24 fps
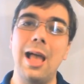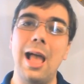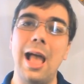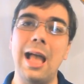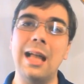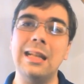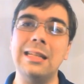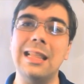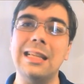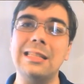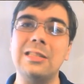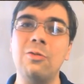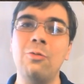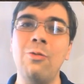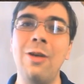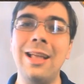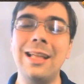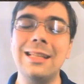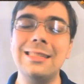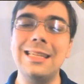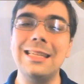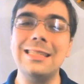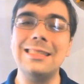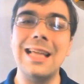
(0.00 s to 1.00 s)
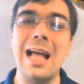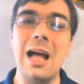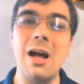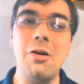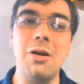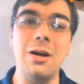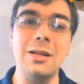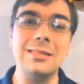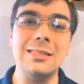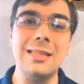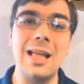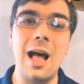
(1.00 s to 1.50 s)
and this rickety tower
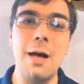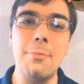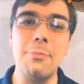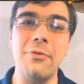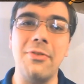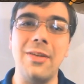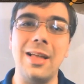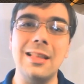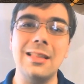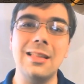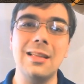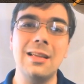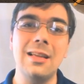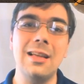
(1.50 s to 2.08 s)
on top of it.